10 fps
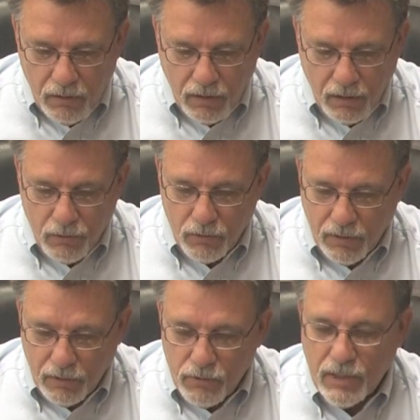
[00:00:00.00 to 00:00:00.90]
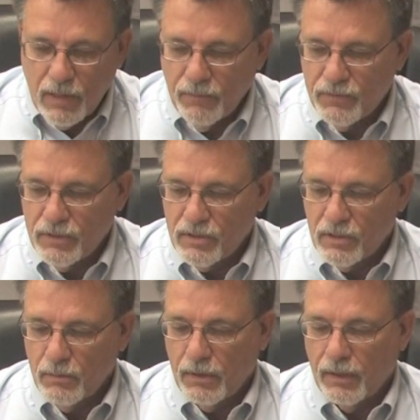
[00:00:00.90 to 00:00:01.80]
the other, the other type of
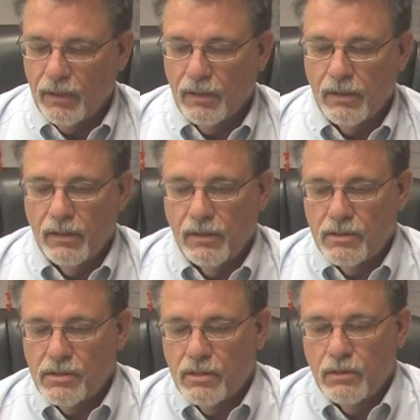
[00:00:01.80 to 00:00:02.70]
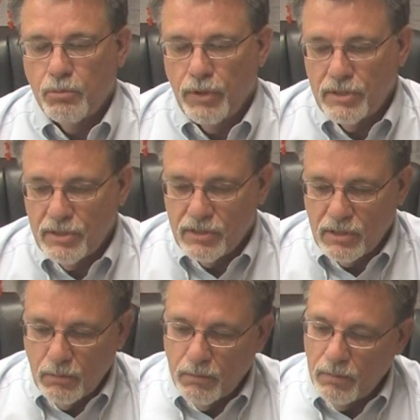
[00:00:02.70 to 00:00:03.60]
system, again, is the debris
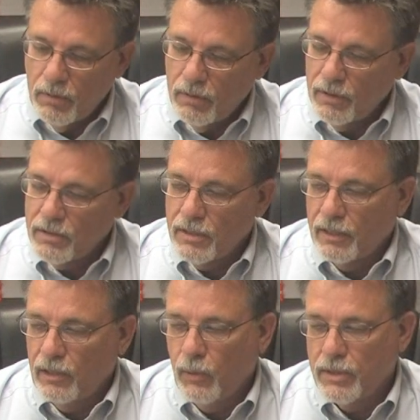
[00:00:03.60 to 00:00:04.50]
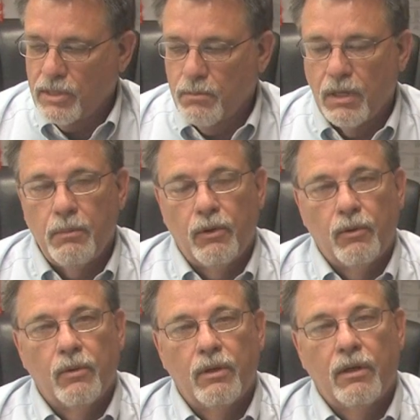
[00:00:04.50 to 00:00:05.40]
system, things like
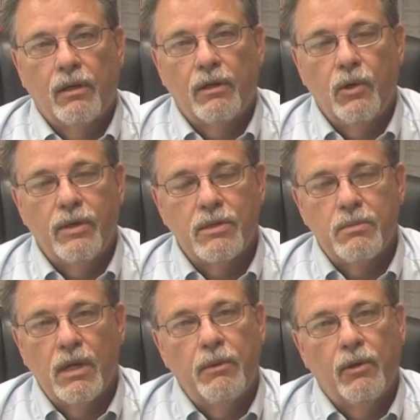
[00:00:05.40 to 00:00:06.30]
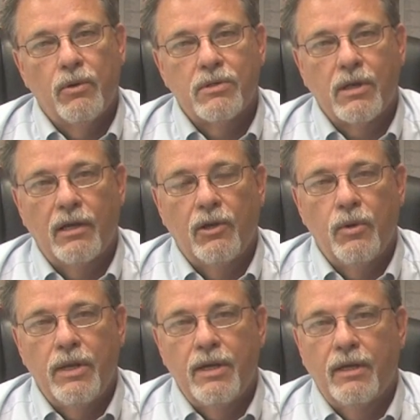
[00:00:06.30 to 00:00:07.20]
UHMW. Uh, UHMW is kind of
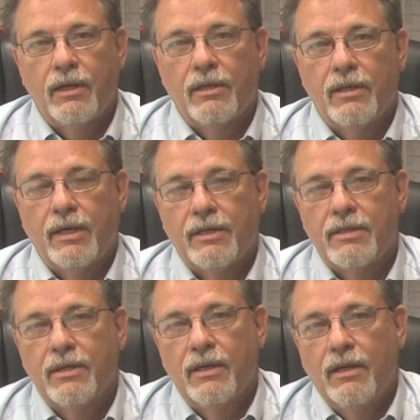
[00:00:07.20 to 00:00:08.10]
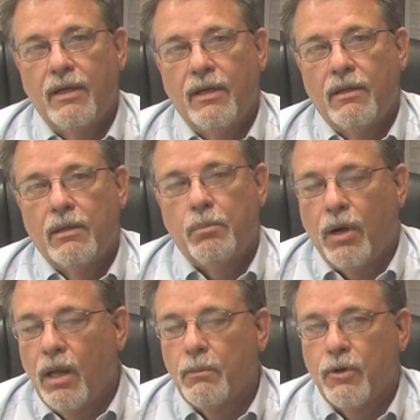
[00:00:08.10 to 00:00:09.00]
unique in that the
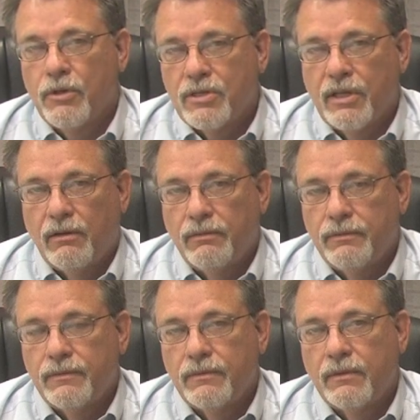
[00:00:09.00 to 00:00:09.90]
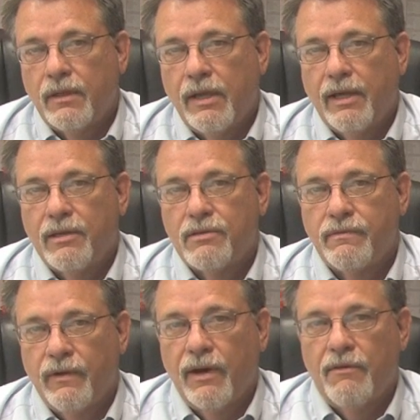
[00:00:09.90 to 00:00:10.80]
polymer itself has
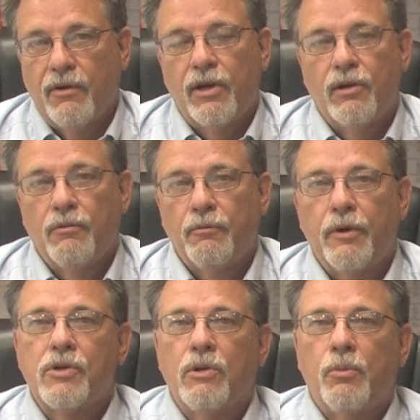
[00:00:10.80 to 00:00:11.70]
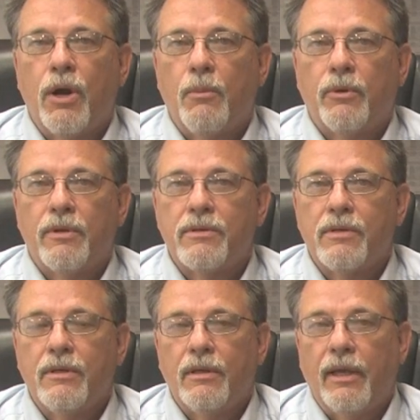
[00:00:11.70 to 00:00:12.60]
very, very good frictional
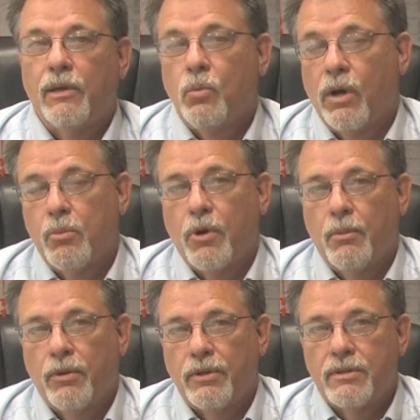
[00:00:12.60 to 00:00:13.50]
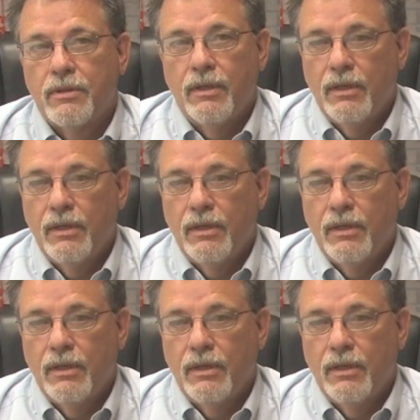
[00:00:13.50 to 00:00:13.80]
properties and wear properties.